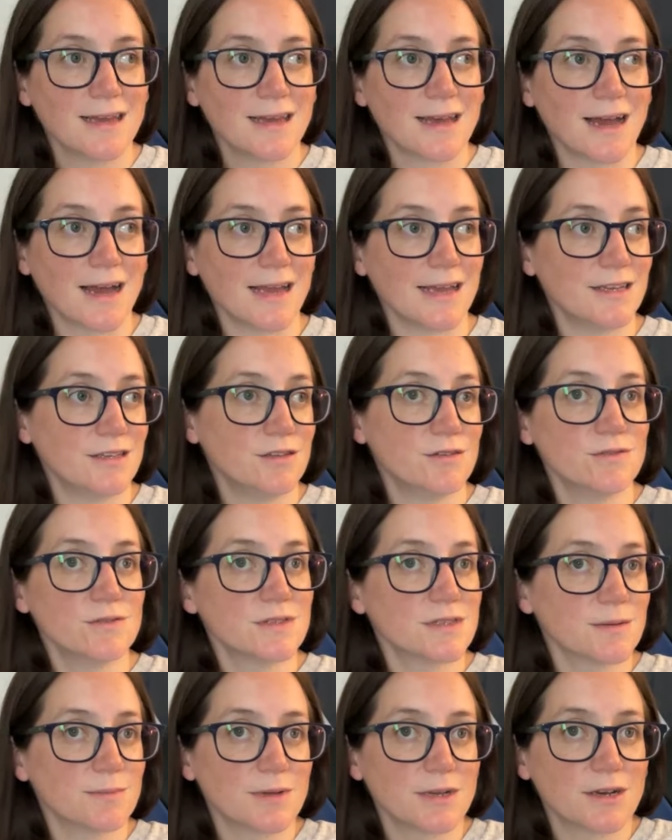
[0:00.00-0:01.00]
I had
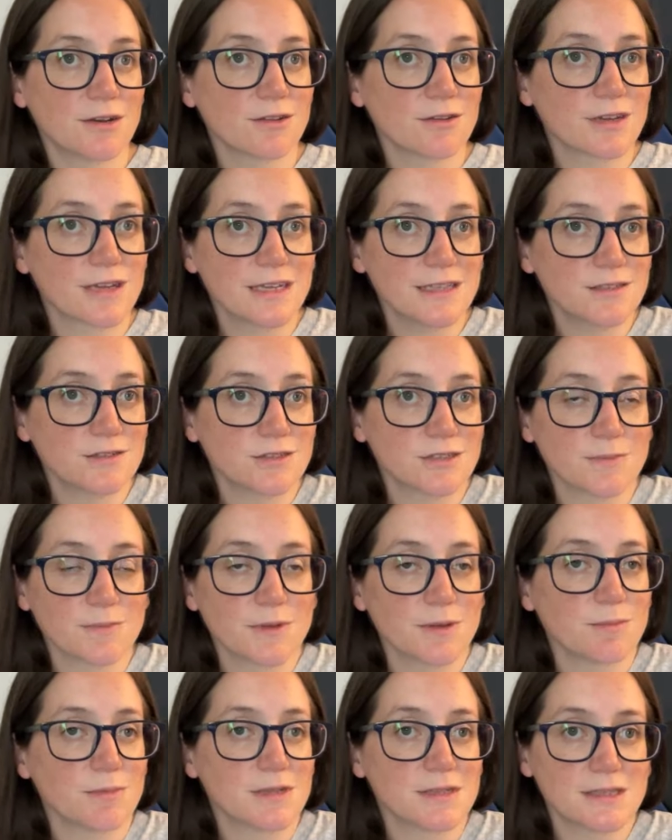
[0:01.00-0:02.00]
used them on other kids or
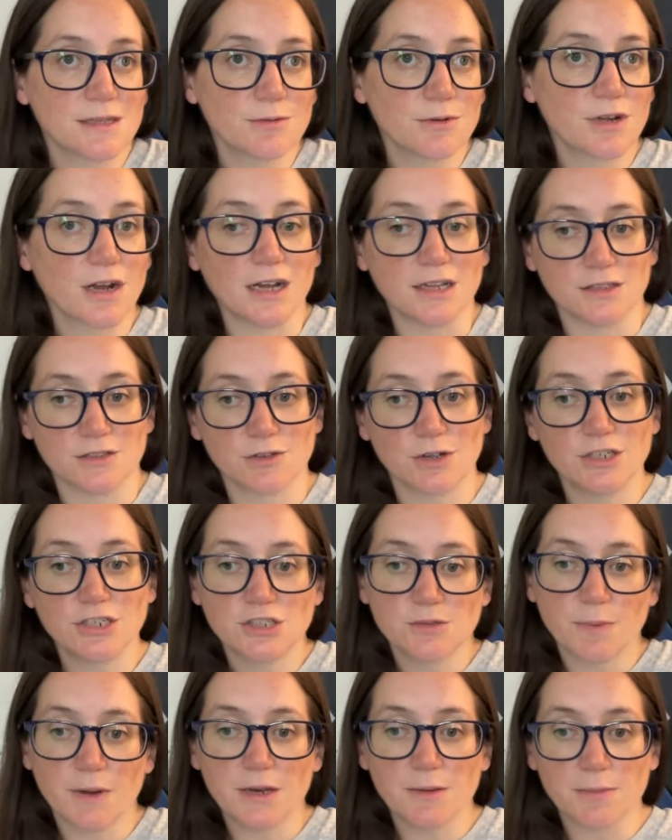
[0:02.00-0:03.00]
something because they were gone. So I
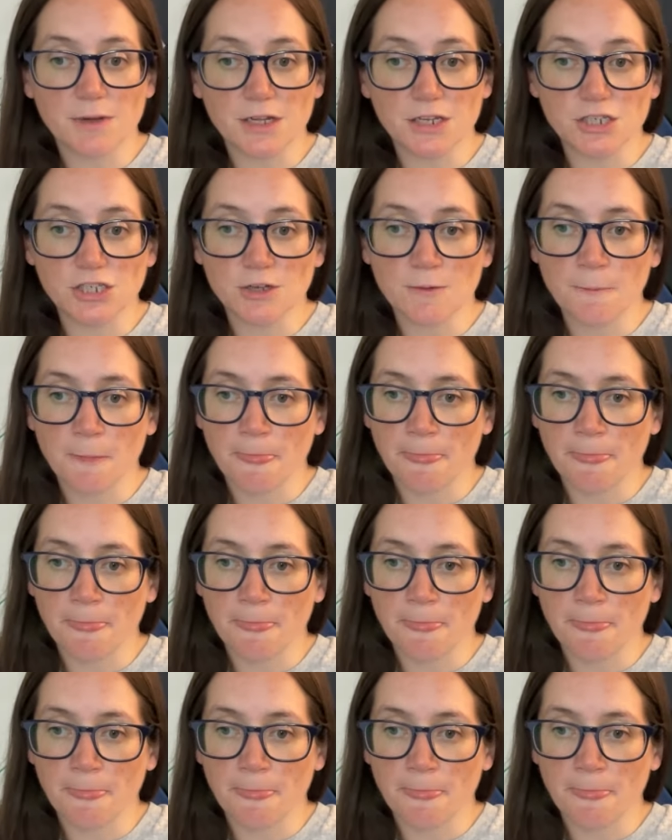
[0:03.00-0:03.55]
just bought a bunch.